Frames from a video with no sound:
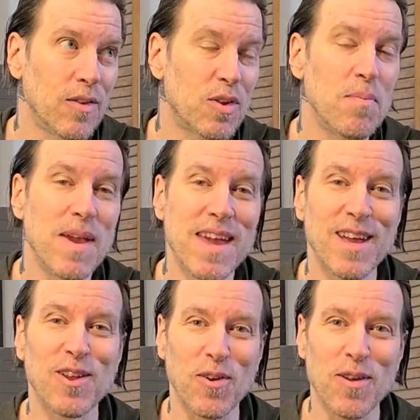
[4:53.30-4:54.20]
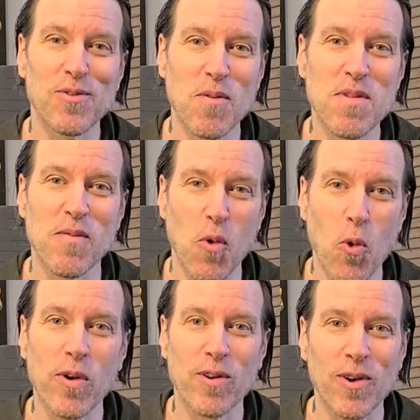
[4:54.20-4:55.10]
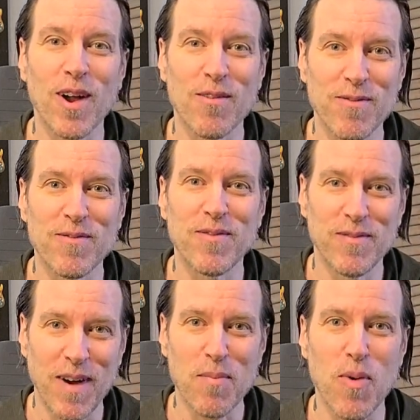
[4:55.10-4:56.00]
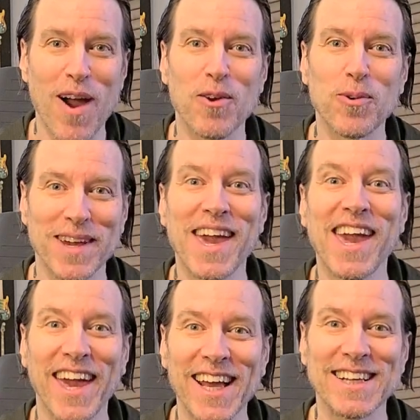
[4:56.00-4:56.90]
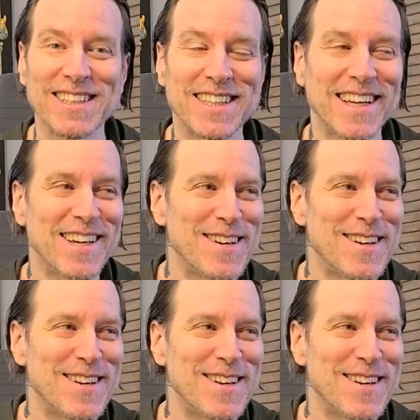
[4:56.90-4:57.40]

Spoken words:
me, in terms of order of vibrato kings,